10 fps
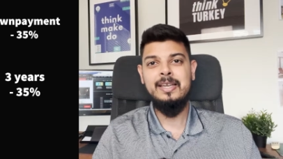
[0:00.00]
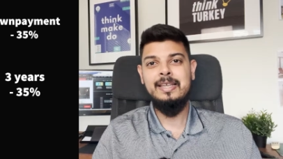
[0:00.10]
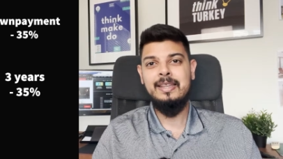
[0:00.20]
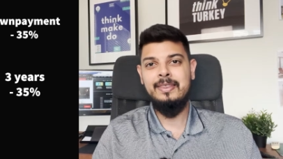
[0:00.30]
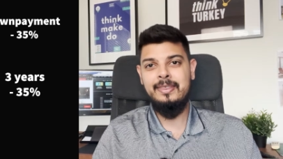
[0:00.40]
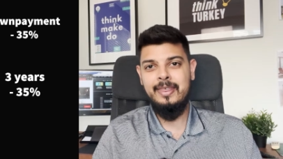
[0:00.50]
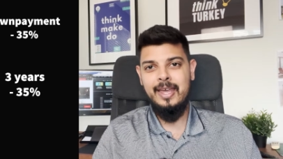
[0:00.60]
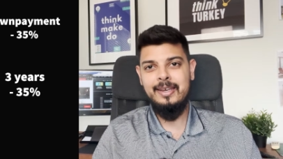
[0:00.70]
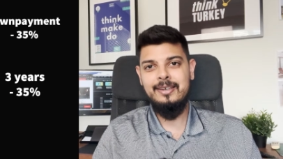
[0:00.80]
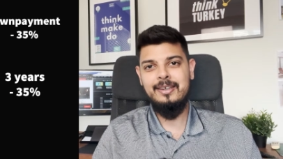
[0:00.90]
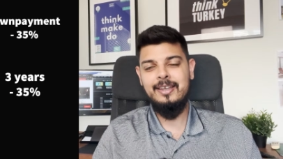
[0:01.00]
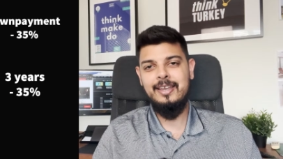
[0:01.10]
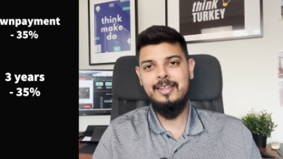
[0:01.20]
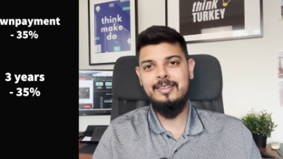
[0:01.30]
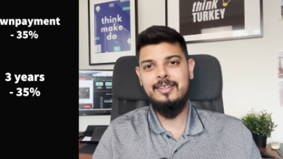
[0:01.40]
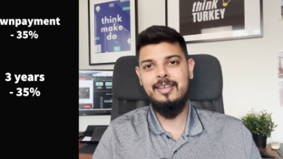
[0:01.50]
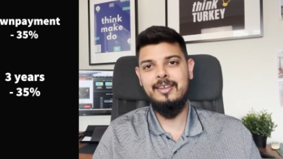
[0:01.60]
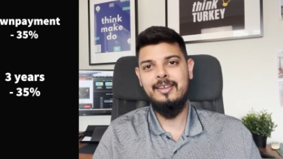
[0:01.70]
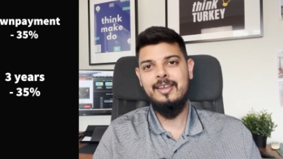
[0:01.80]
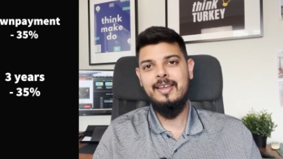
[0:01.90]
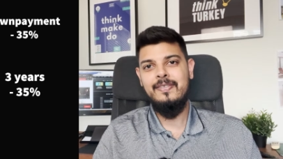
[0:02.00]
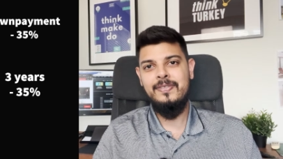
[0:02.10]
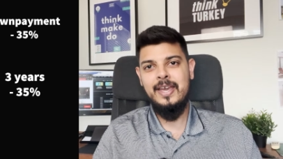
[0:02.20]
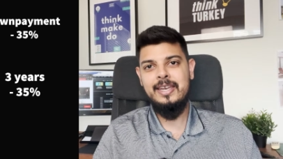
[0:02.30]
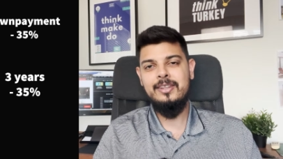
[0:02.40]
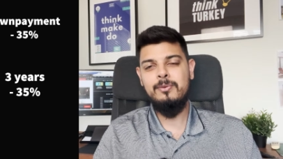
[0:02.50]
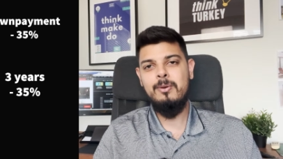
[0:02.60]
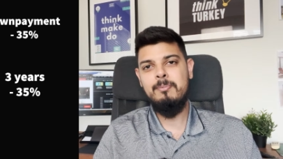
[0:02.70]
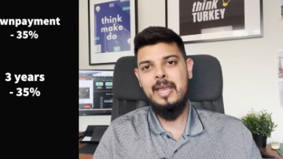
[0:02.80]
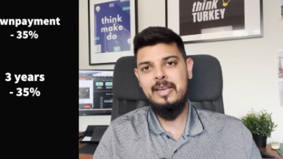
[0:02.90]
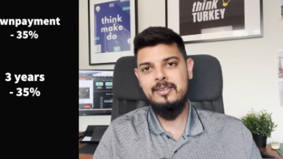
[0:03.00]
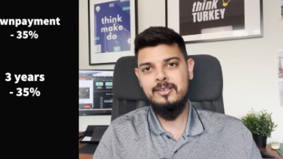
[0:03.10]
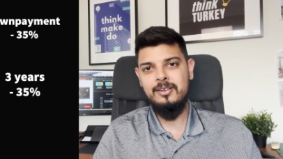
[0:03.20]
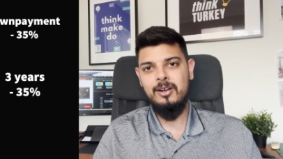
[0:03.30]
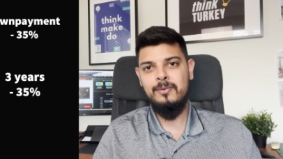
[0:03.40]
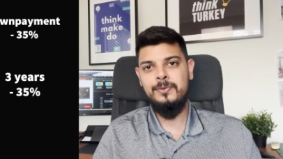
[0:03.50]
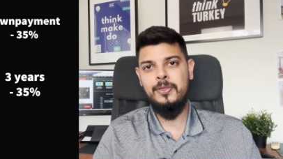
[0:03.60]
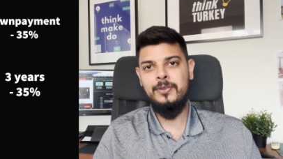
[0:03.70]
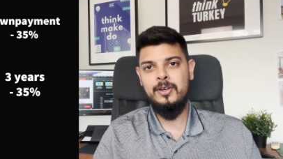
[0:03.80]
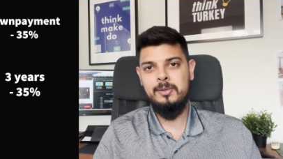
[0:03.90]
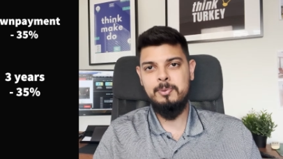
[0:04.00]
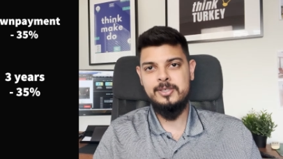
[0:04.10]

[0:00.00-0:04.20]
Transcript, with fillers: Then in the, then the remainder of the 30%,